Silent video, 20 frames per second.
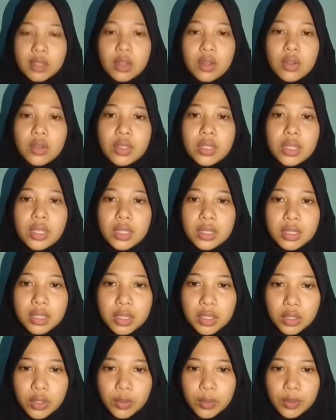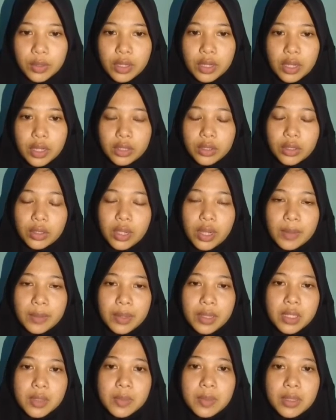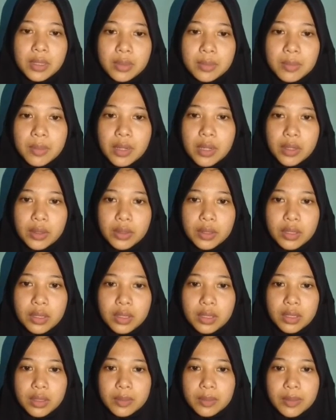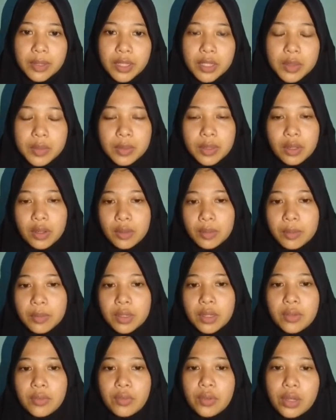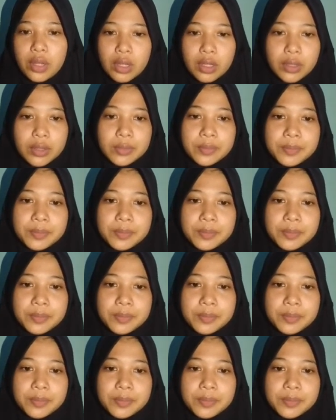Okay, thank you, moderator. I'm explaining about placement of modifier.